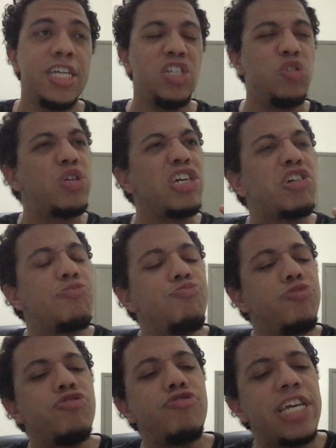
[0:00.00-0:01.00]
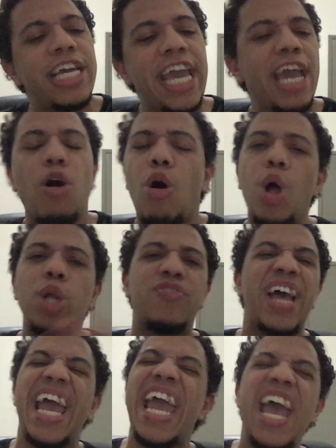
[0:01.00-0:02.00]
you can communicate all of
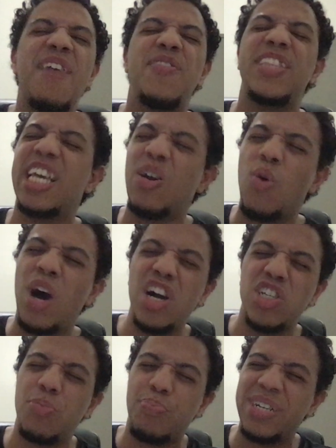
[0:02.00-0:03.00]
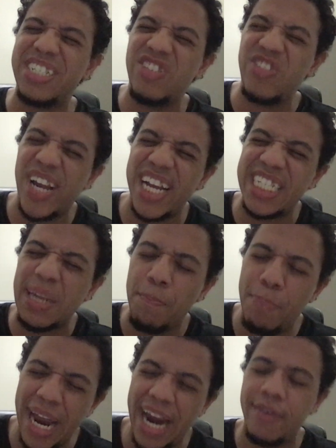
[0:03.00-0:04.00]
that everything 100%
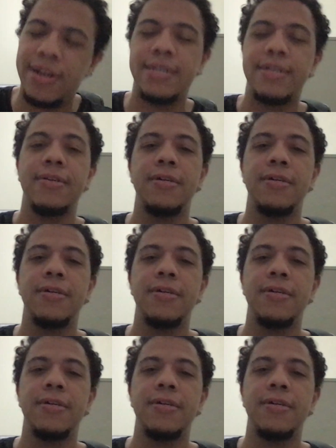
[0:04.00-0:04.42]
transparent